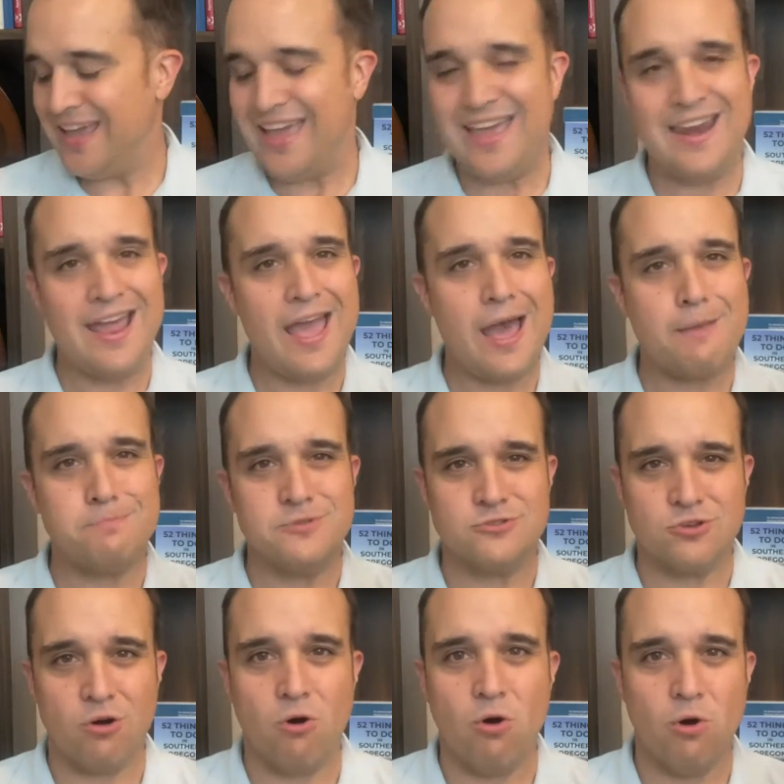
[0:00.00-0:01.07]
It happens
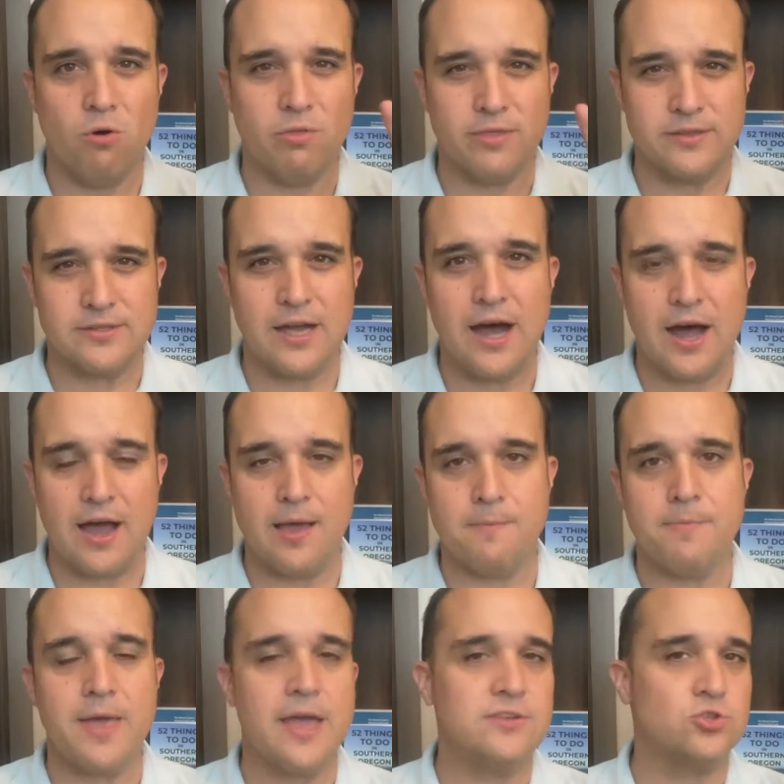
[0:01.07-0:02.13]
all the
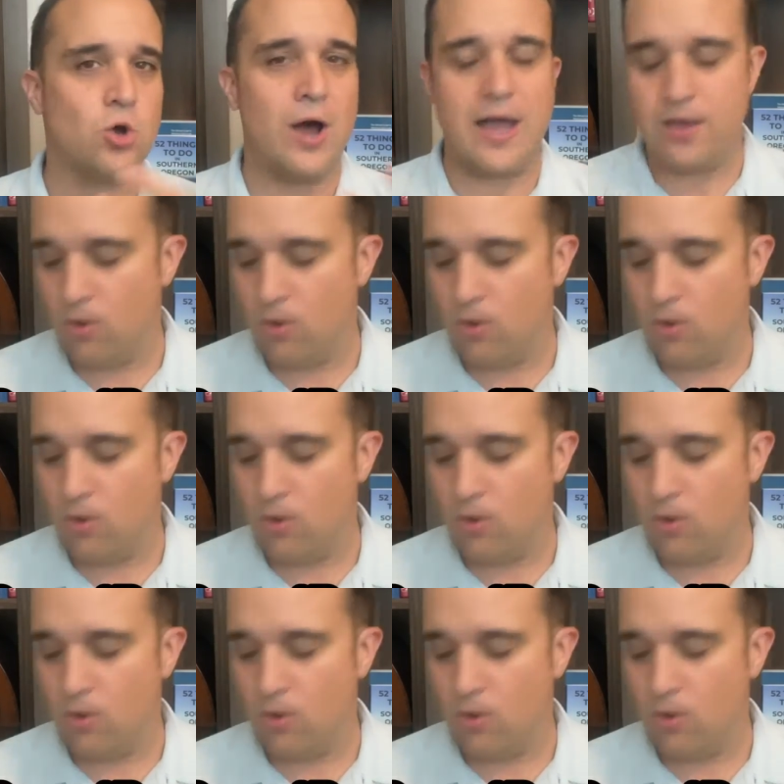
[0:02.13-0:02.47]
time. And so I